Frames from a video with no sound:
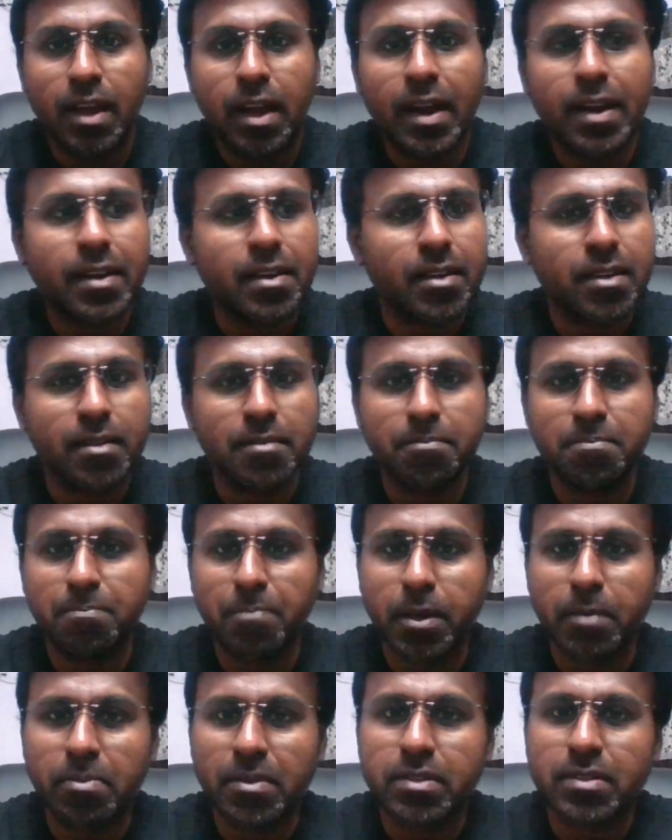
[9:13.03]
And
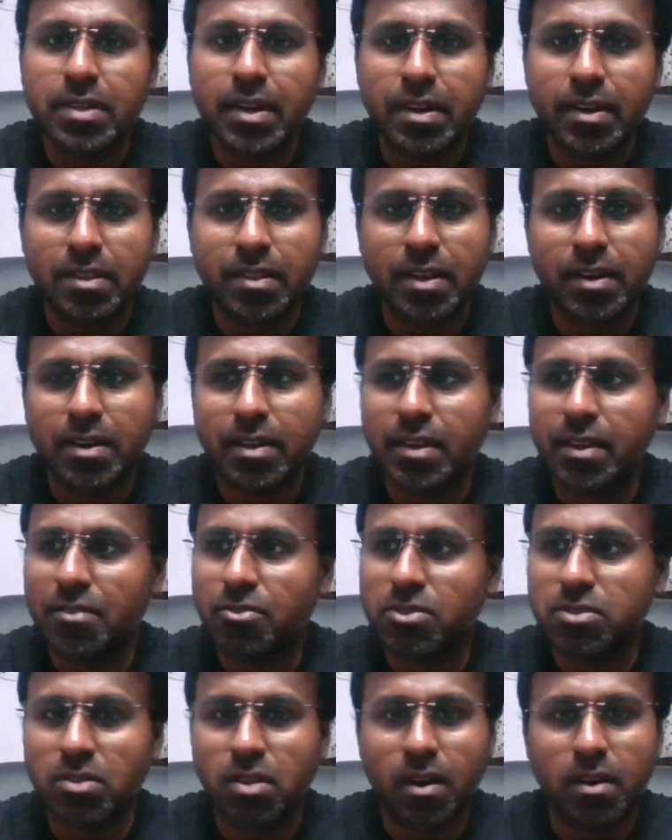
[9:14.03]
people said that he
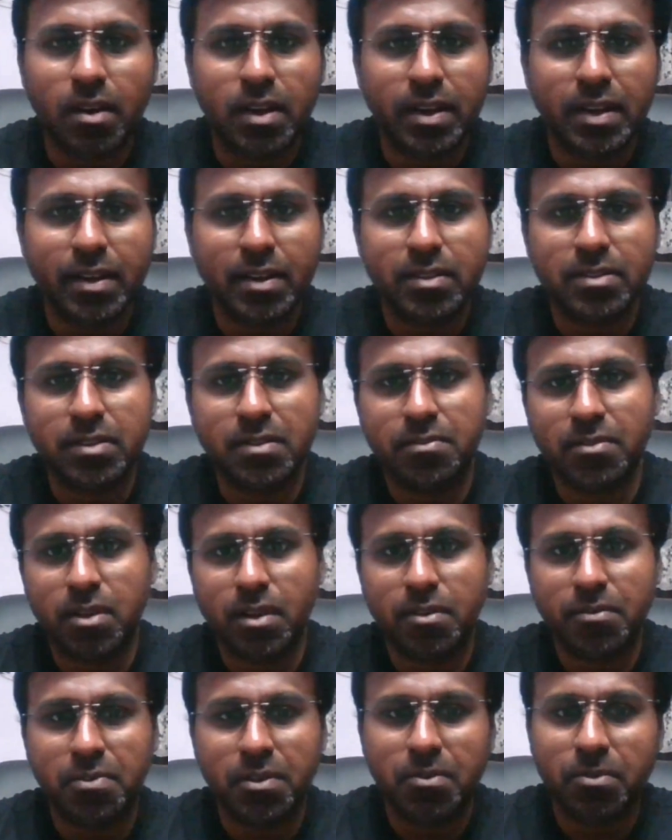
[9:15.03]
was not aggressive
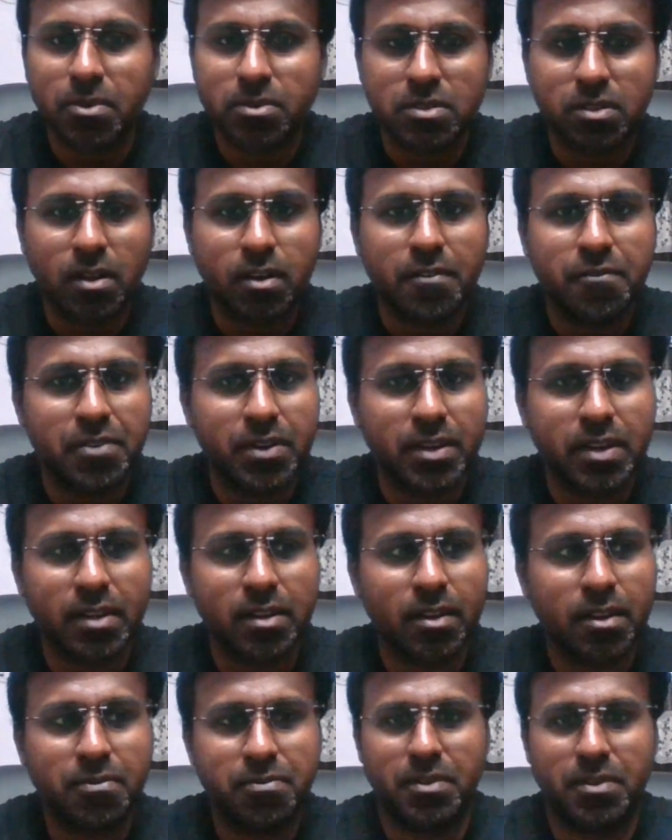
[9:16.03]
enough, he was not fit
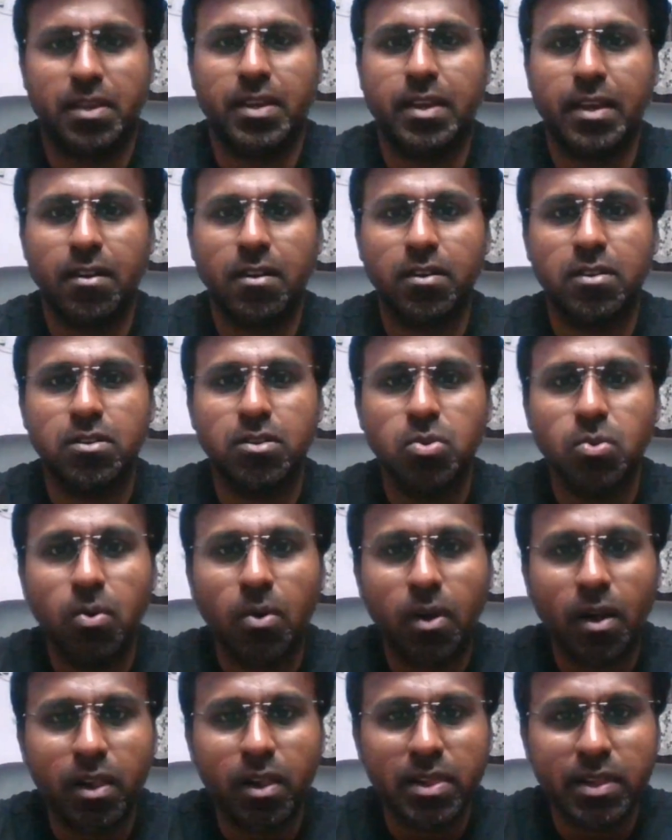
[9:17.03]
enough, he cannot do
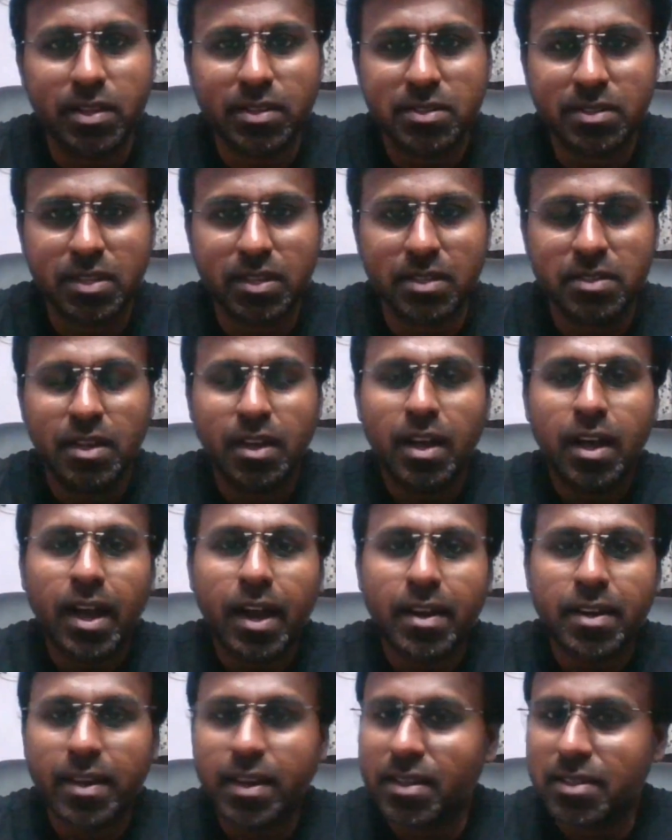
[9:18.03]
all these things,
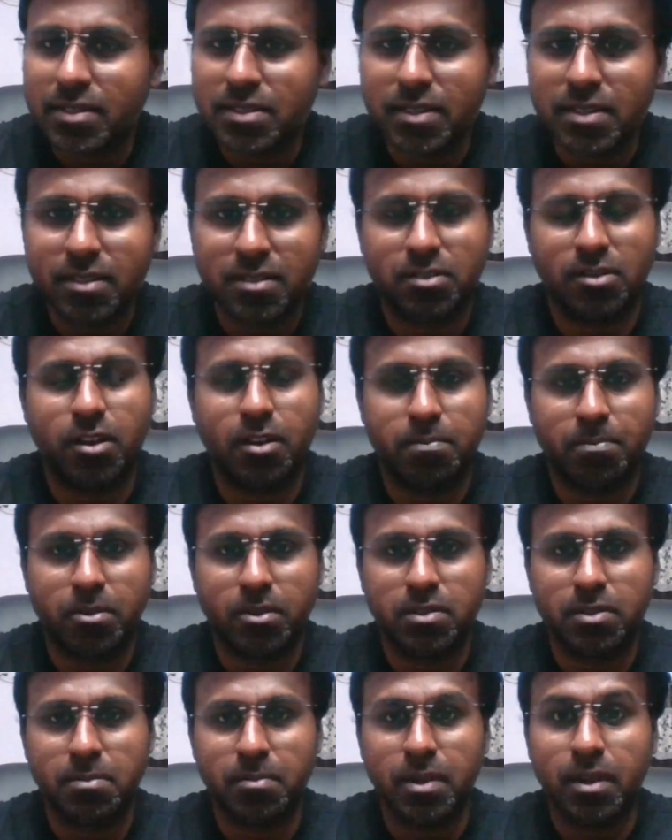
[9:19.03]
and hence it is not
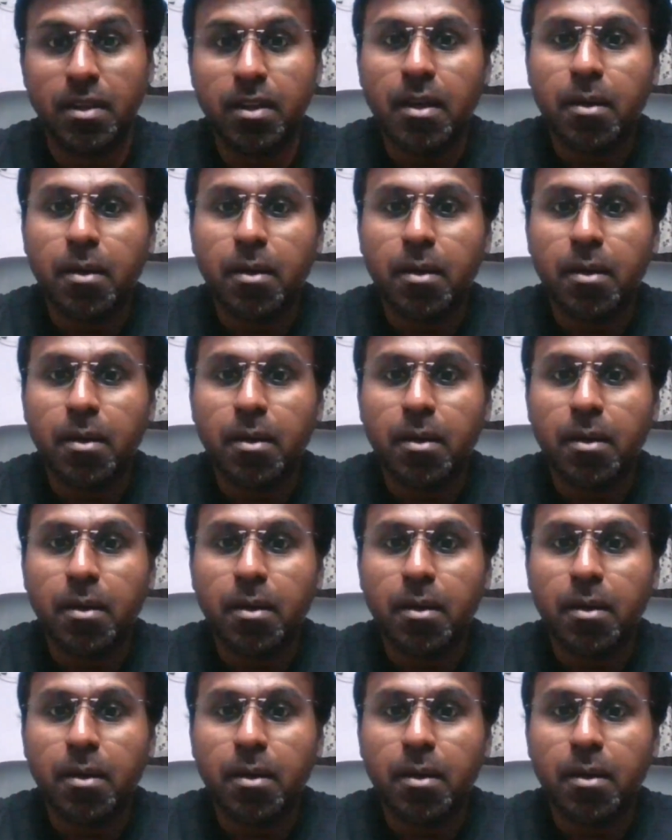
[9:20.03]
possible.